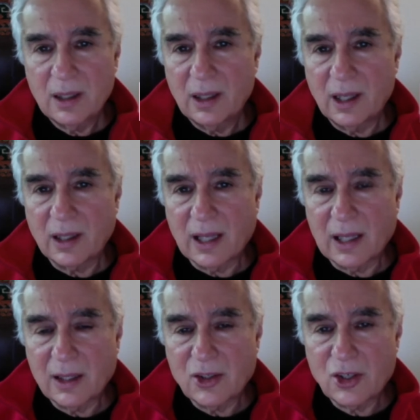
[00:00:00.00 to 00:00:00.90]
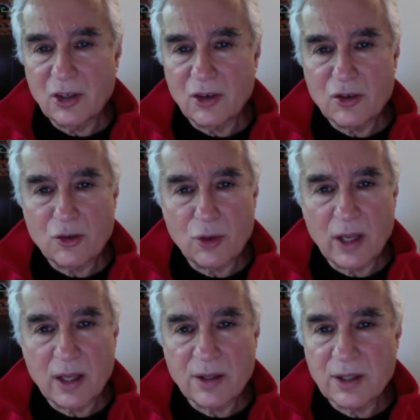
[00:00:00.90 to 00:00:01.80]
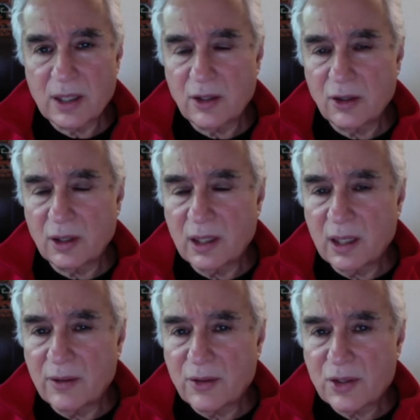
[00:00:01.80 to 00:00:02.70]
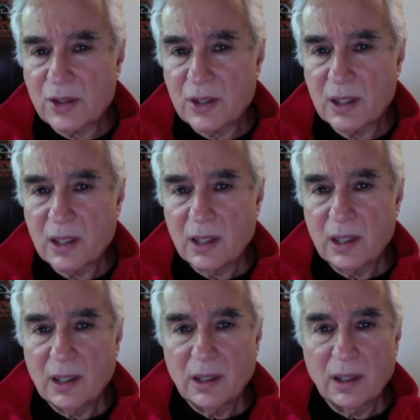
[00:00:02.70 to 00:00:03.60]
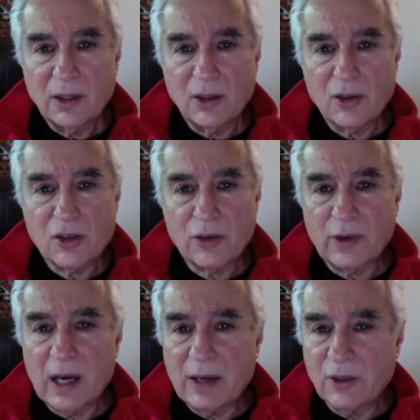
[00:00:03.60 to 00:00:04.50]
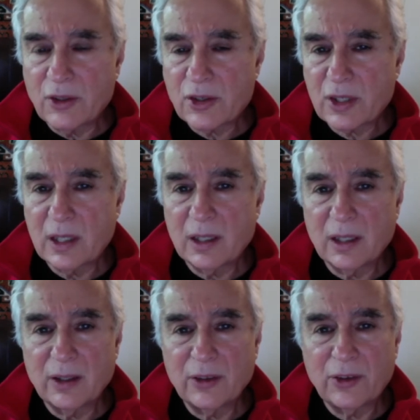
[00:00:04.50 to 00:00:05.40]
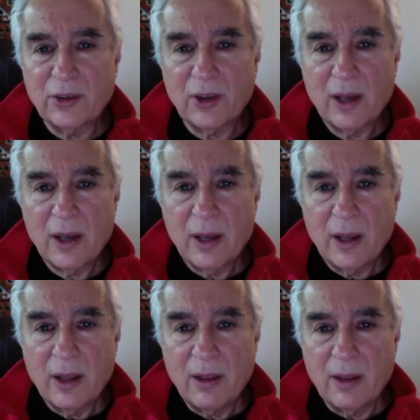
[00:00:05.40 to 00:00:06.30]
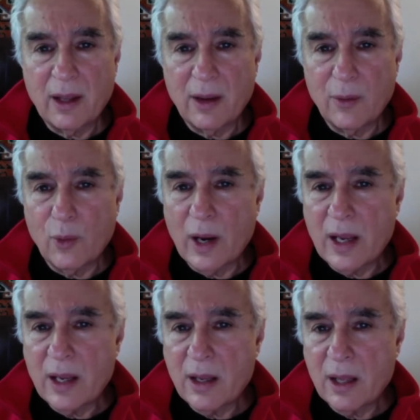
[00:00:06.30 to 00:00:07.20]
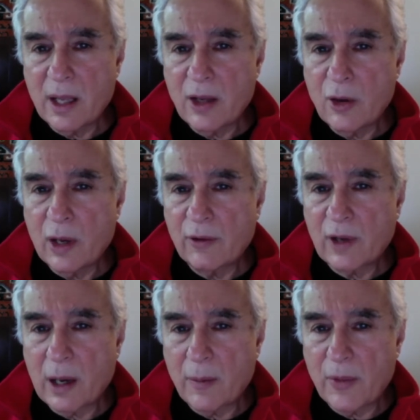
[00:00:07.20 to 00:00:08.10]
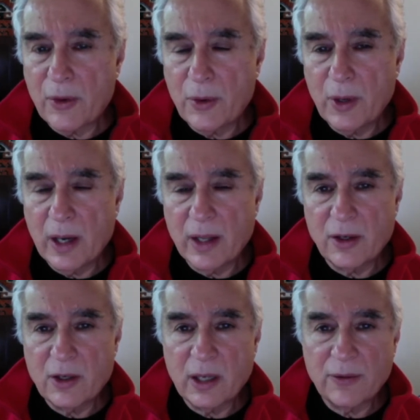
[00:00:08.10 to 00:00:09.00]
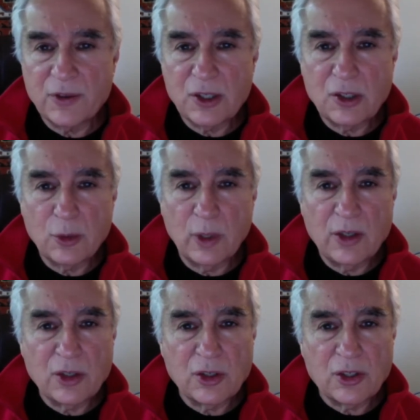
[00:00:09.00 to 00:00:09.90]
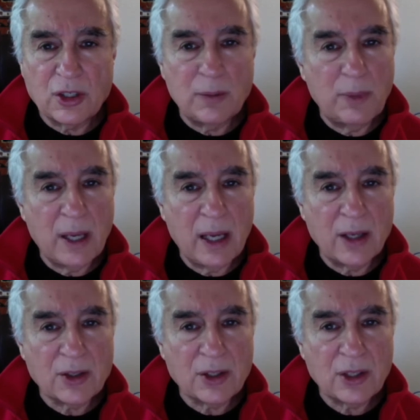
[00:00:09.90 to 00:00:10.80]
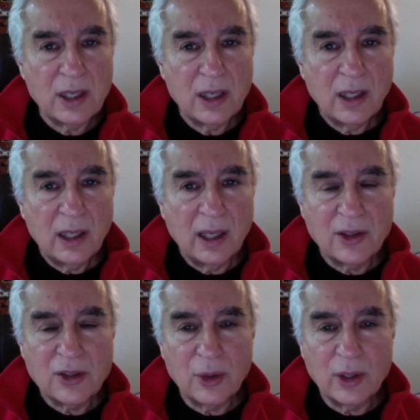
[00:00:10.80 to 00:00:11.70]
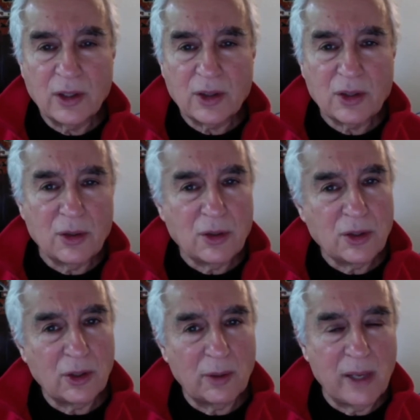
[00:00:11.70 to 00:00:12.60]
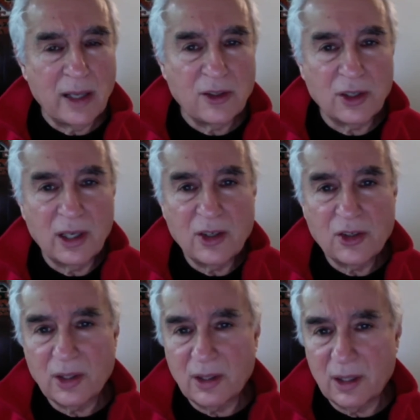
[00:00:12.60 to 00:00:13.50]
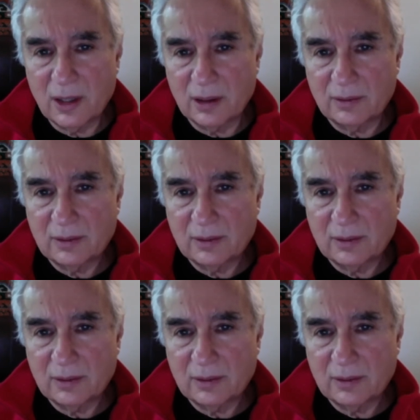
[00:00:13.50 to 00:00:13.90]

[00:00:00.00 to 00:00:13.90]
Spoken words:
acknowledging your strengths and your gifts, your survival skills, the way that you have come through other tough situations in the past, and so on. Just use your imagination there.